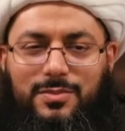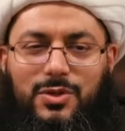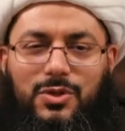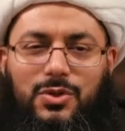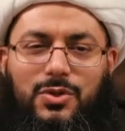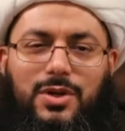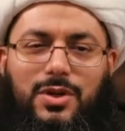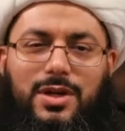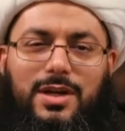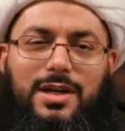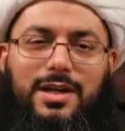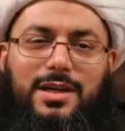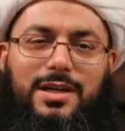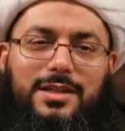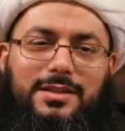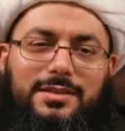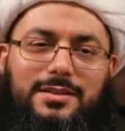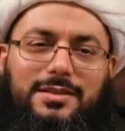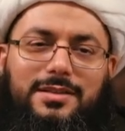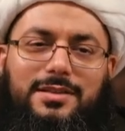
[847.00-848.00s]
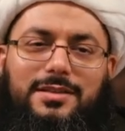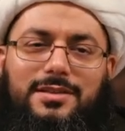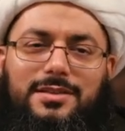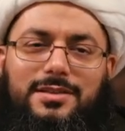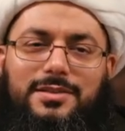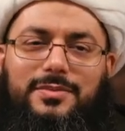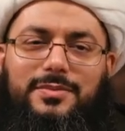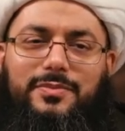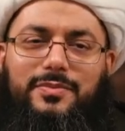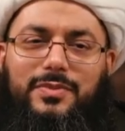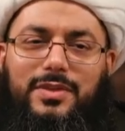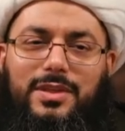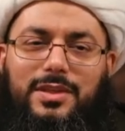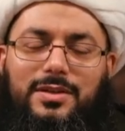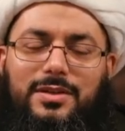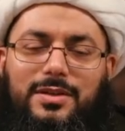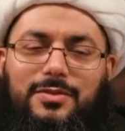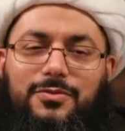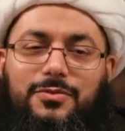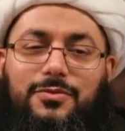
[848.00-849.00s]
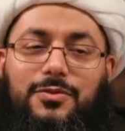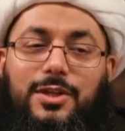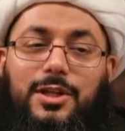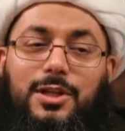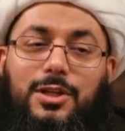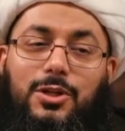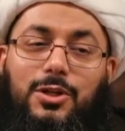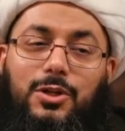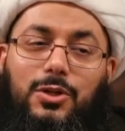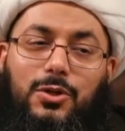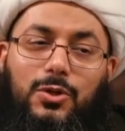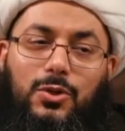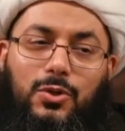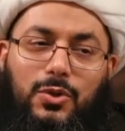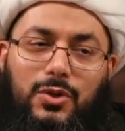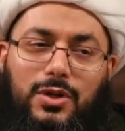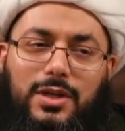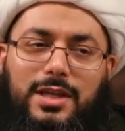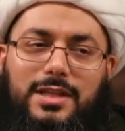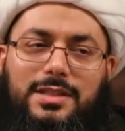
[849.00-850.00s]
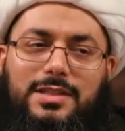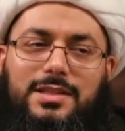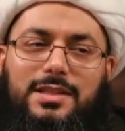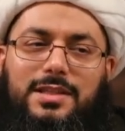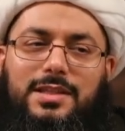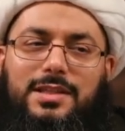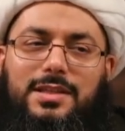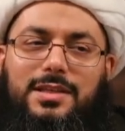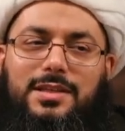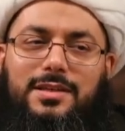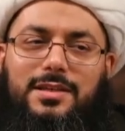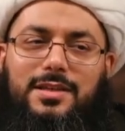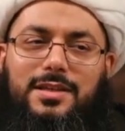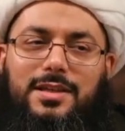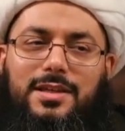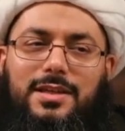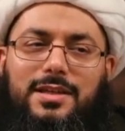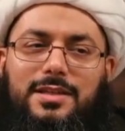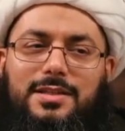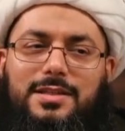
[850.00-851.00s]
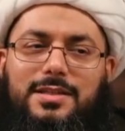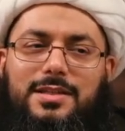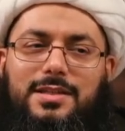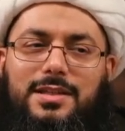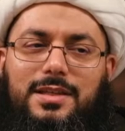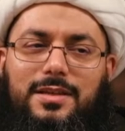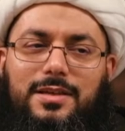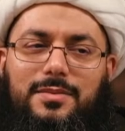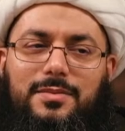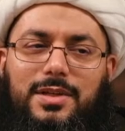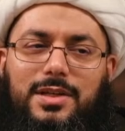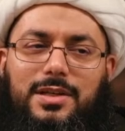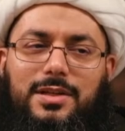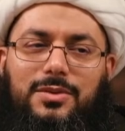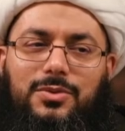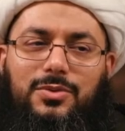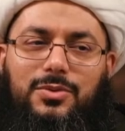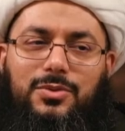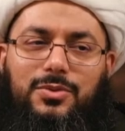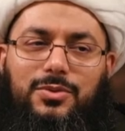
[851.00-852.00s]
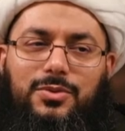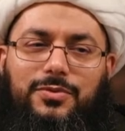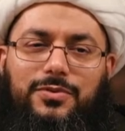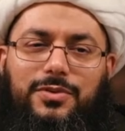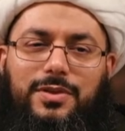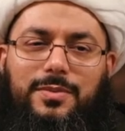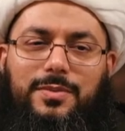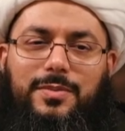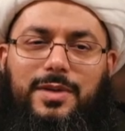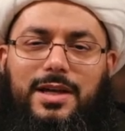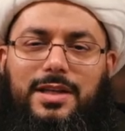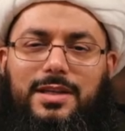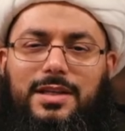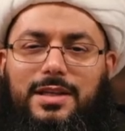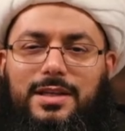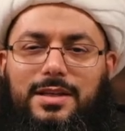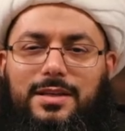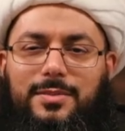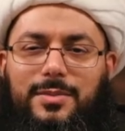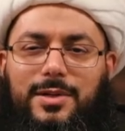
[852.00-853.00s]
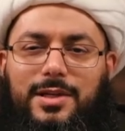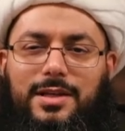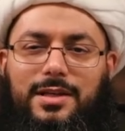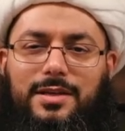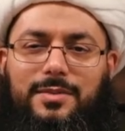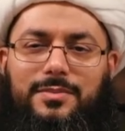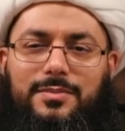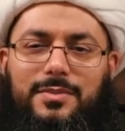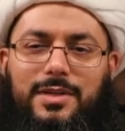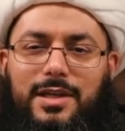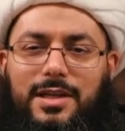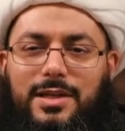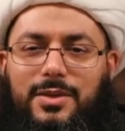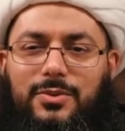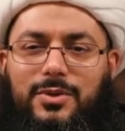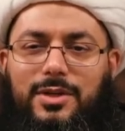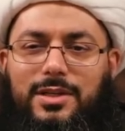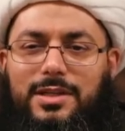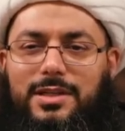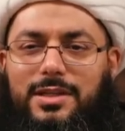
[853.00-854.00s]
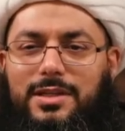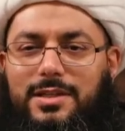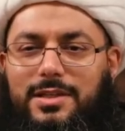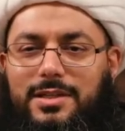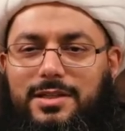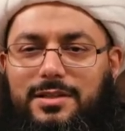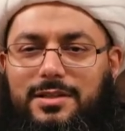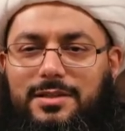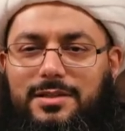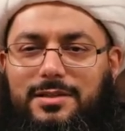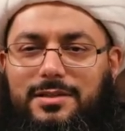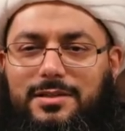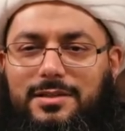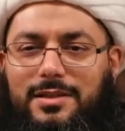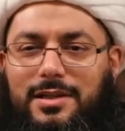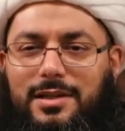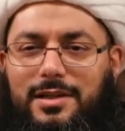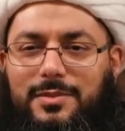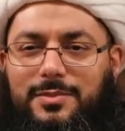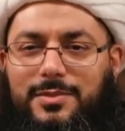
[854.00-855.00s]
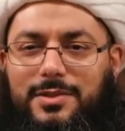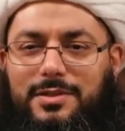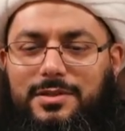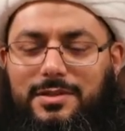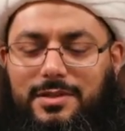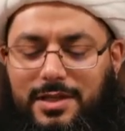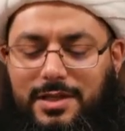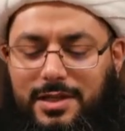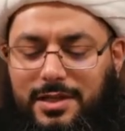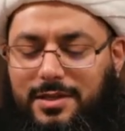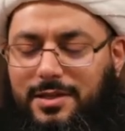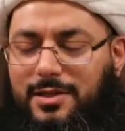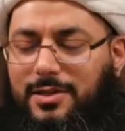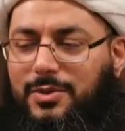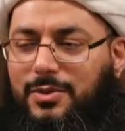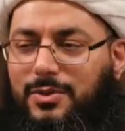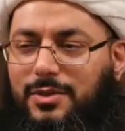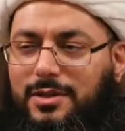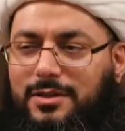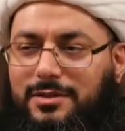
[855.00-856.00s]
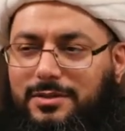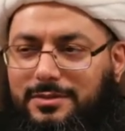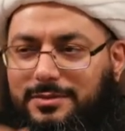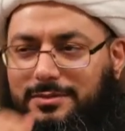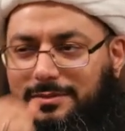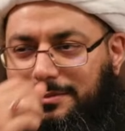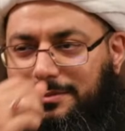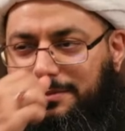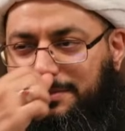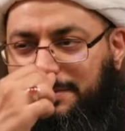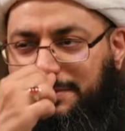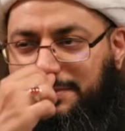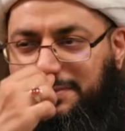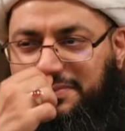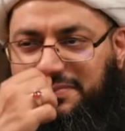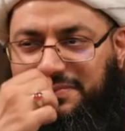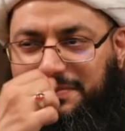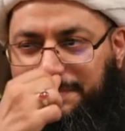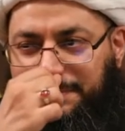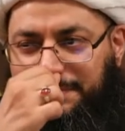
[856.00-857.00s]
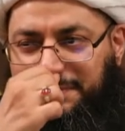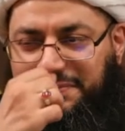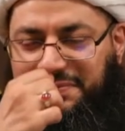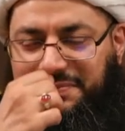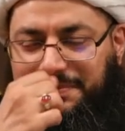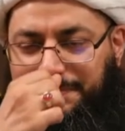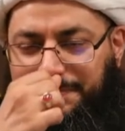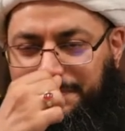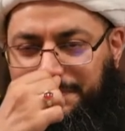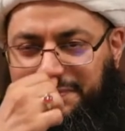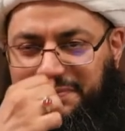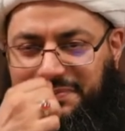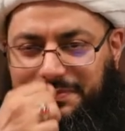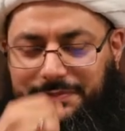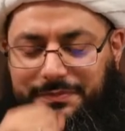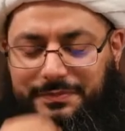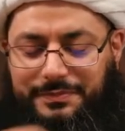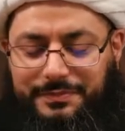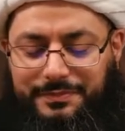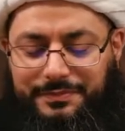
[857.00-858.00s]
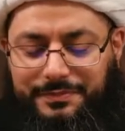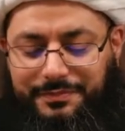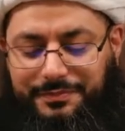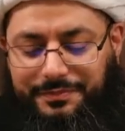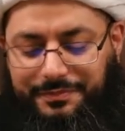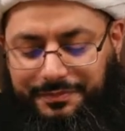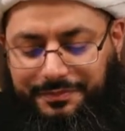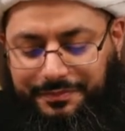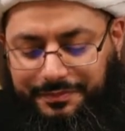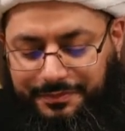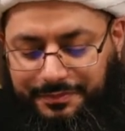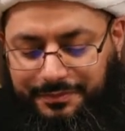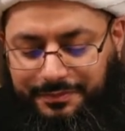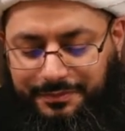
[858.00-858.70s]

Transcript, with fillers: that Mawla, the term Mawla, was not used linguistically uh, in the context of authority or leadership?